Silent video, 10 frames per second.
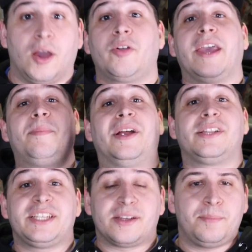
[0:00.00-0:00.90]
Okay,
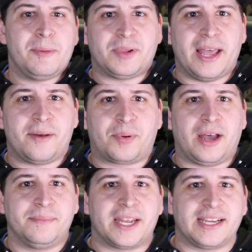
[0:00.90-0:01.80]
apparently some people had a
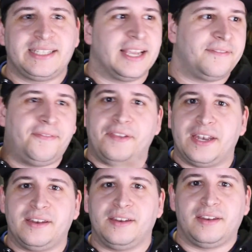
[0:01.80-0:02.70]
problem that I said
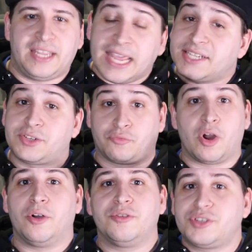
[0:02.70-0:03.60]
Finn kissed
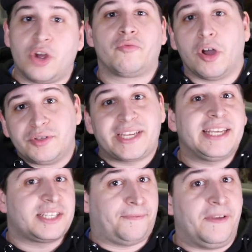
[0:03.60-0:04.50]
Rose. No, Rose
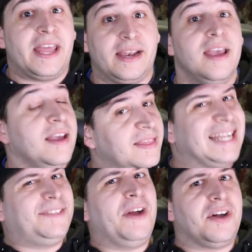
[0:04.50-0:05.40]
kissed Finn.
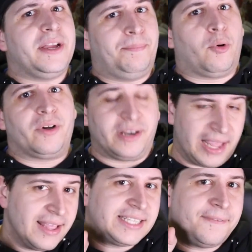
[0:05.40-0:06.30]
That's very important.
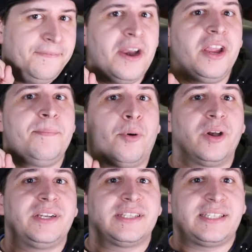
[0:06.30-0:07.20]
That's a very
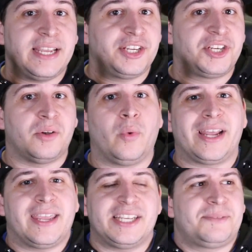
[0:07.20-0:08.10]
important distinction when a
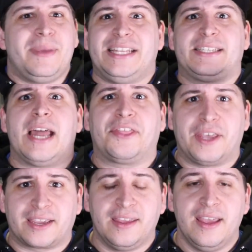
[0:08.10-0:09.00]
kiss means
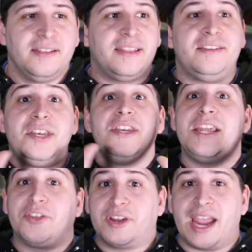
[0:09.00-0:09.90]
nothing.
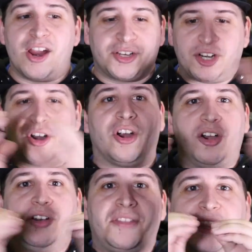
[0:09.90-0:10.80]
Neither character
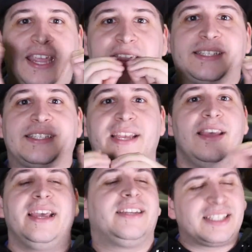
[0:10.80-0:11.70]
earned the kiss.
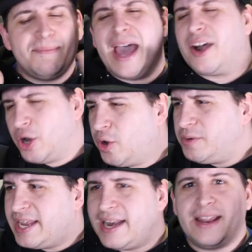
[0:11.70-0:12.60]
It doesn't matter who
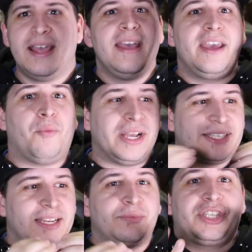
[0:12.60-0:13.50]
did it. It was
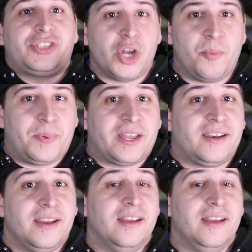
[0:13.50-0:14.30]
stupid.